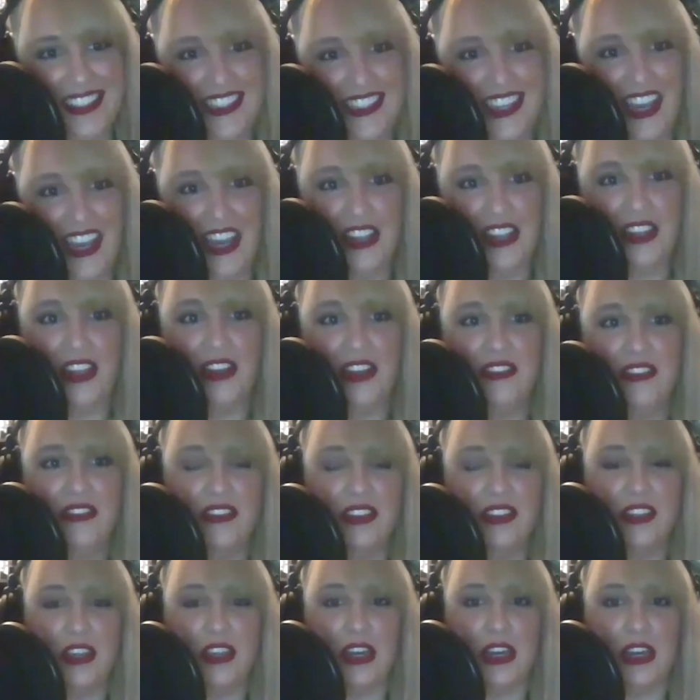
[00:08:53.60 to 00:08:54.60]
I love
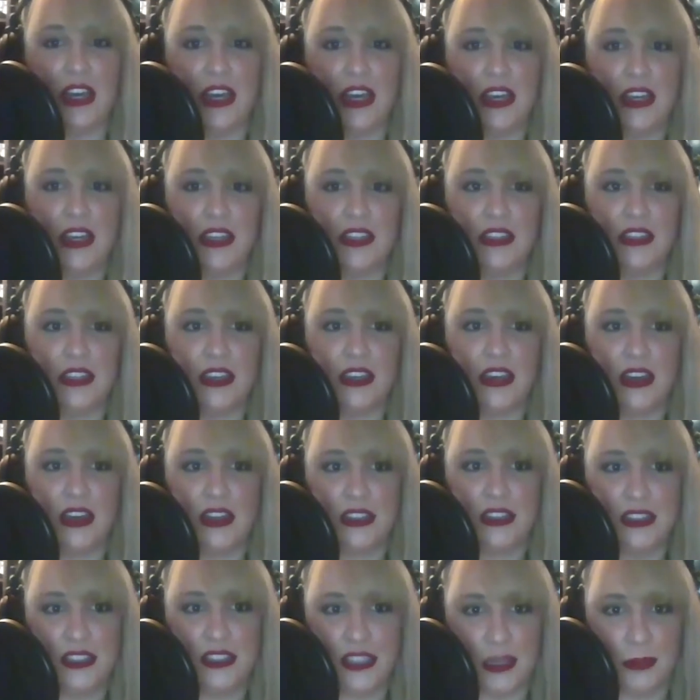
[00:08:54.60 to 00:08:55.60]
the
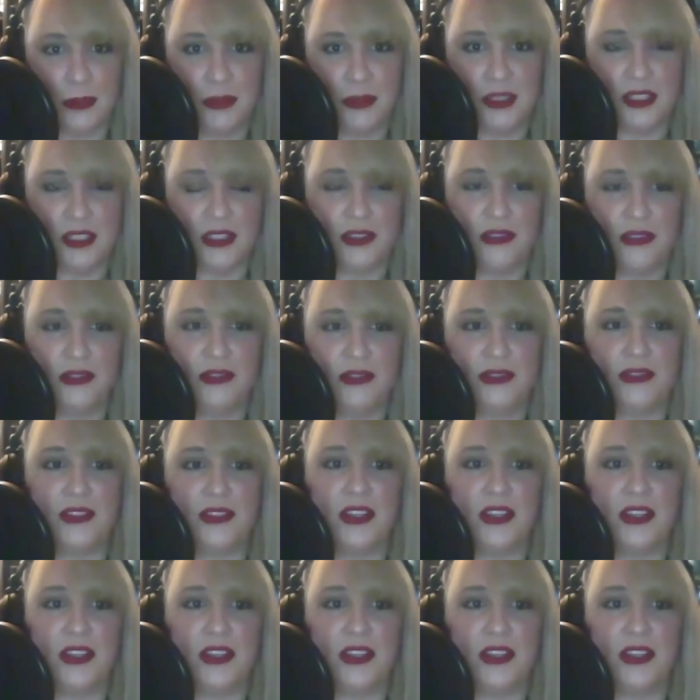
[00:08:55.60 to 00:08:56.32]
concepts of